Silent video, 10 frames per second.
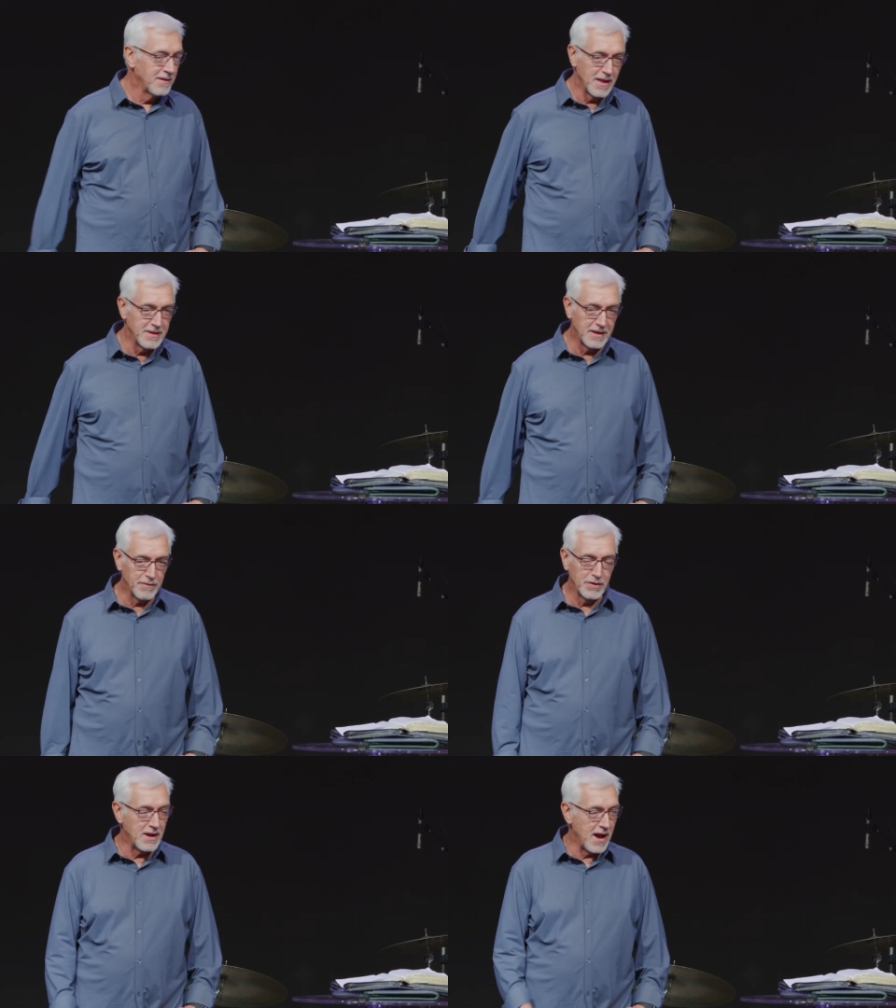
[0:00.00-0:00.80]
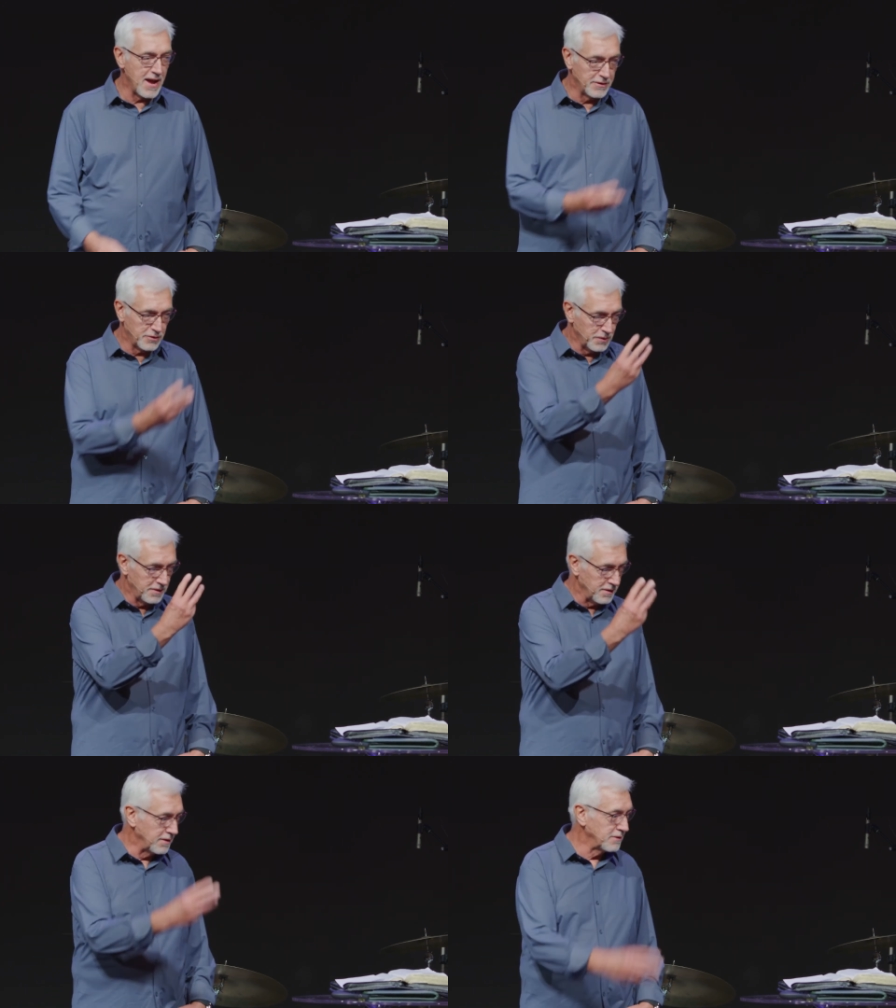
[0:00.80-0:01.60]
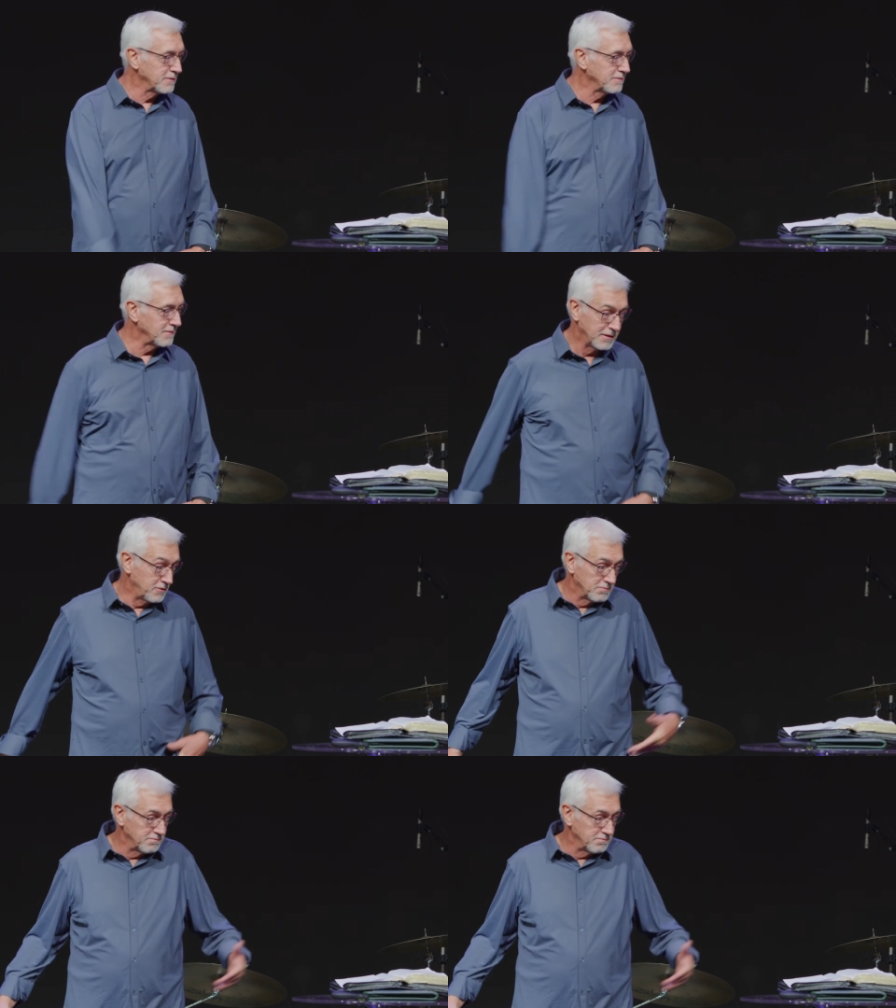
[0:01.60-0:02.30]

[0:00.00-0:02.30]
I think every guy has three things. I do.